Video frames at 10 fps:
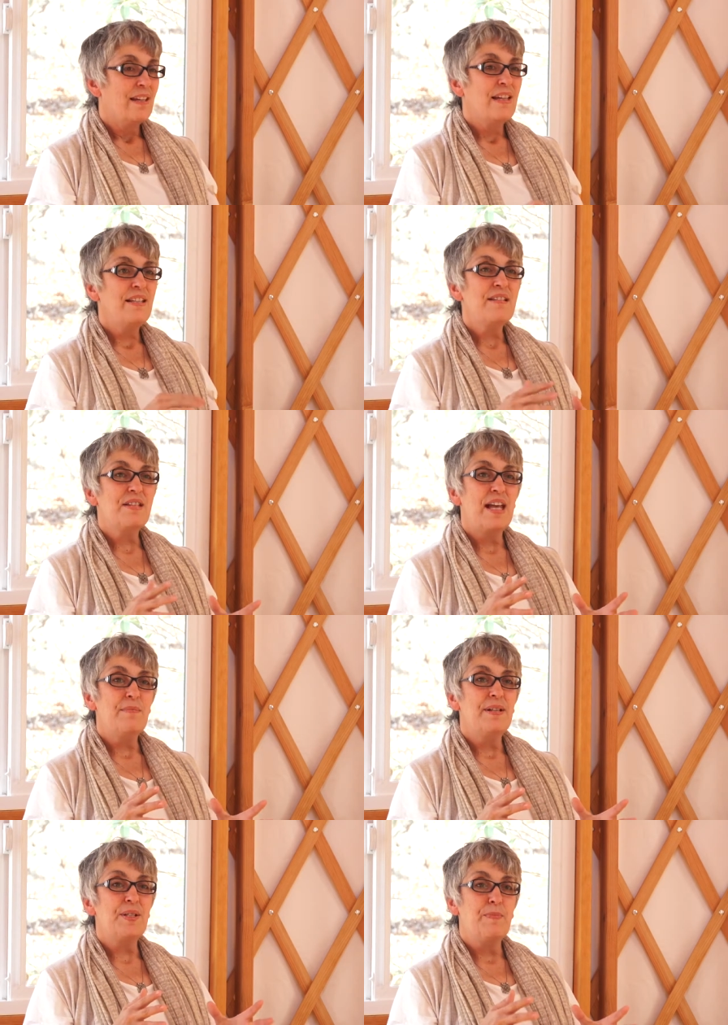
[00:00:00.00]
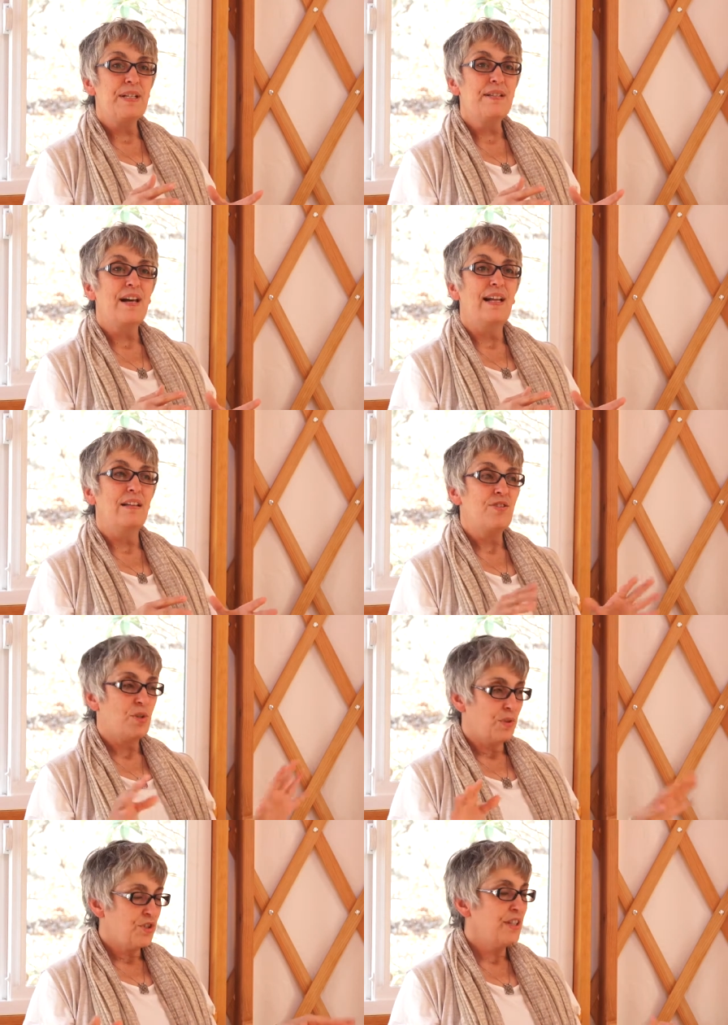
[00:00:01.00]
In these 10 minutes, be silent,
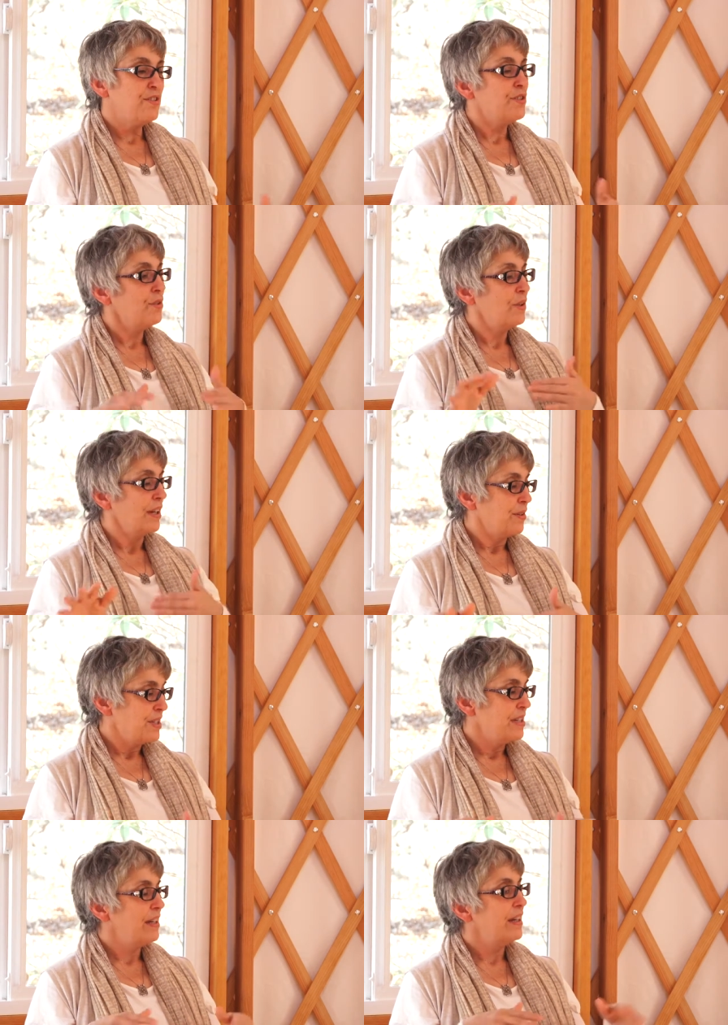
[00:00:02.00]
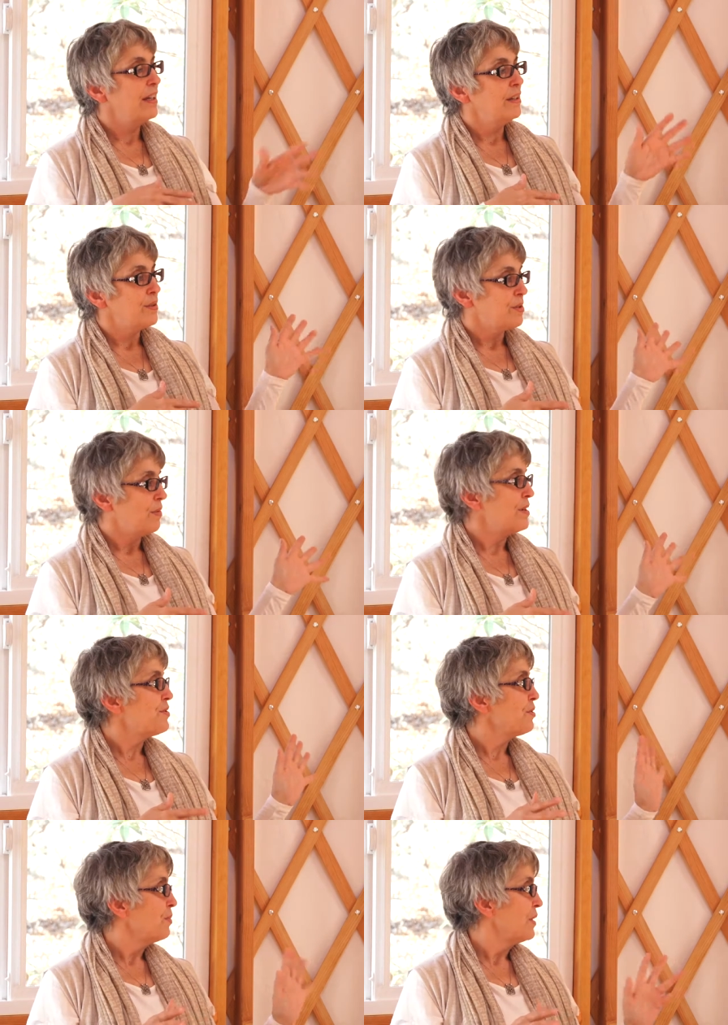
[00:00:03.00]
do what you need to do, get your tea, use the
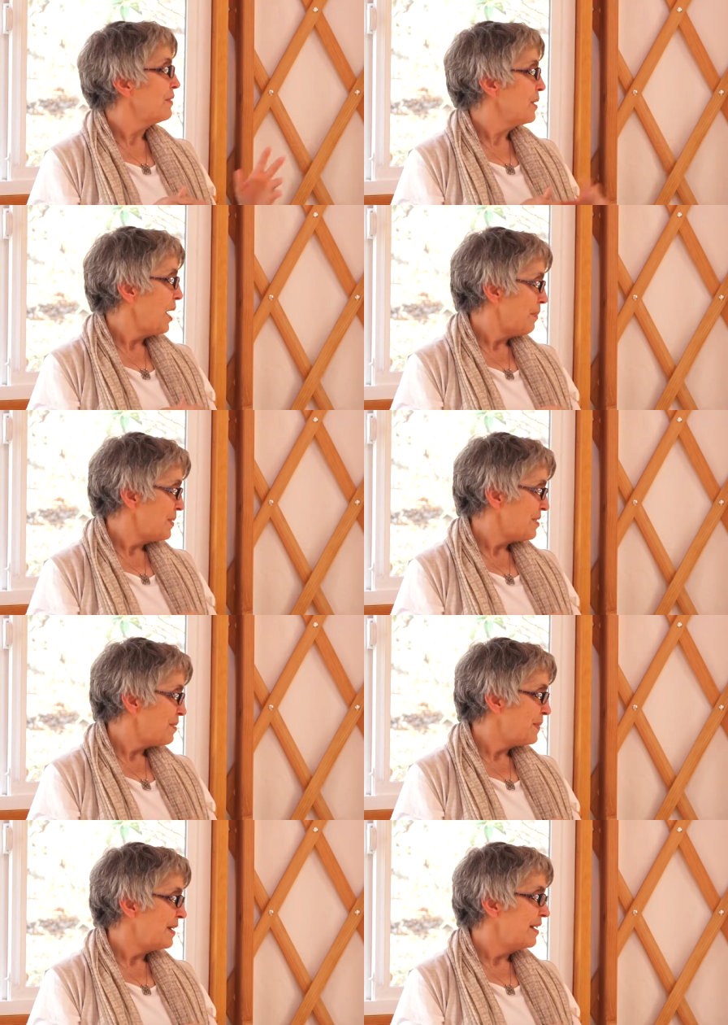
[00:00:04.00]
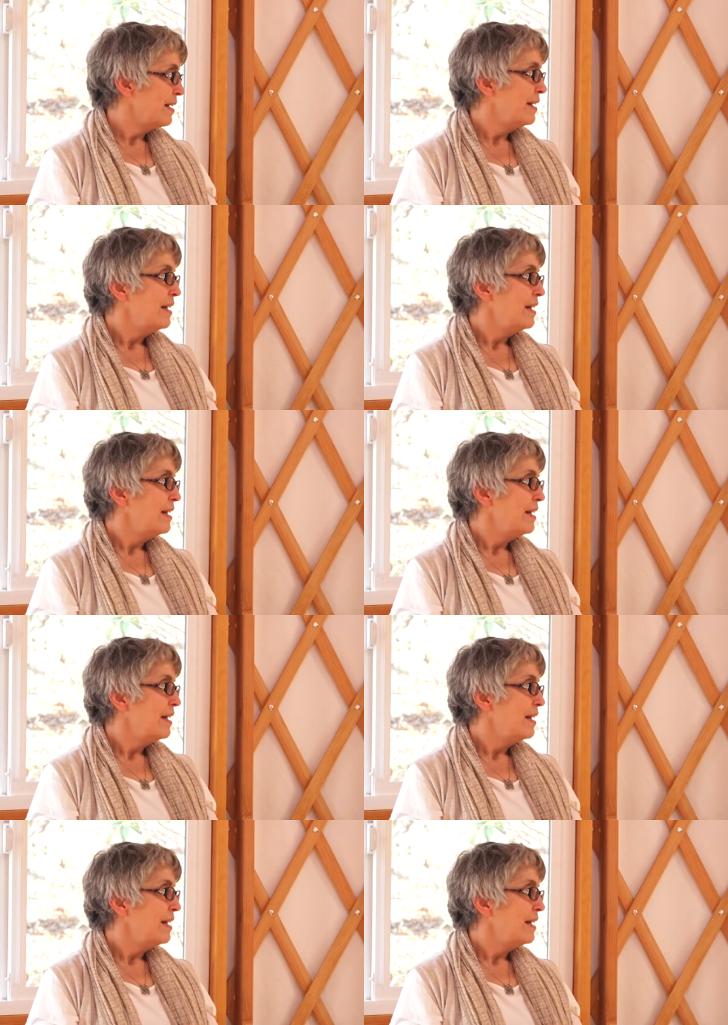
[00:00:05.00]
restroom, whatever it happens to be.